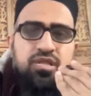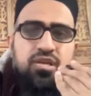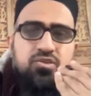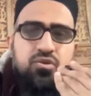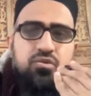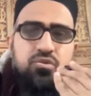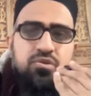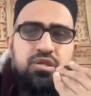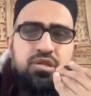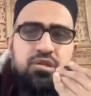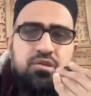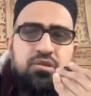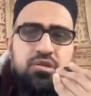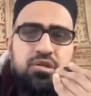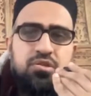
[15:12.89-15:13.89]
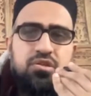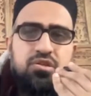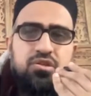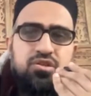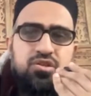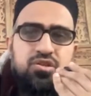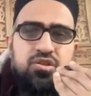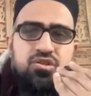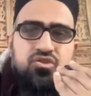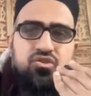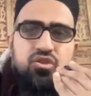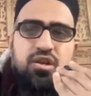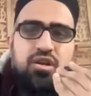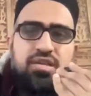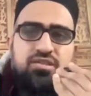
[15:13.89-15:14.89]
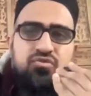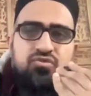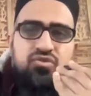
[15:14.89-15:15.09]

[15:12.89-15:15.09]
Yeah, so they struggle as a